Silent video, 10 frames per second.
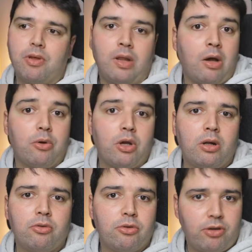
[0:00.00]
Now you can
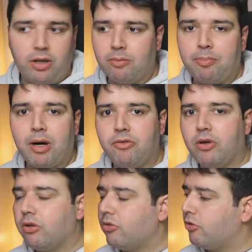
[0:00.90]
also scale the
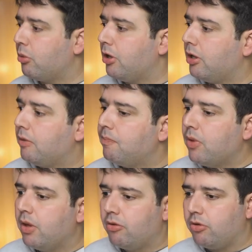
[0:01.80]
particles as well.
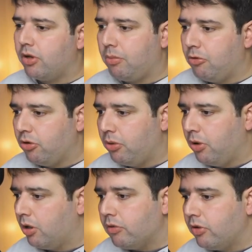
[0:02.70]
So let me show you
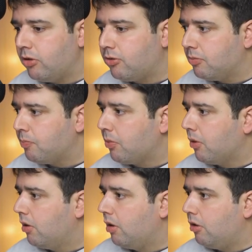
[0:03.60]
all of this.
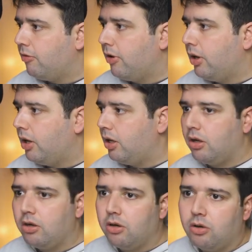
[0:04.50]
If I
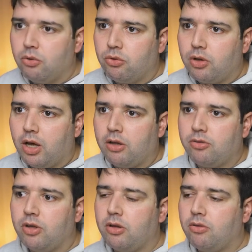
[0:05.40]
go to the
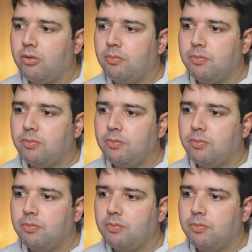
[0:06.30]
asset,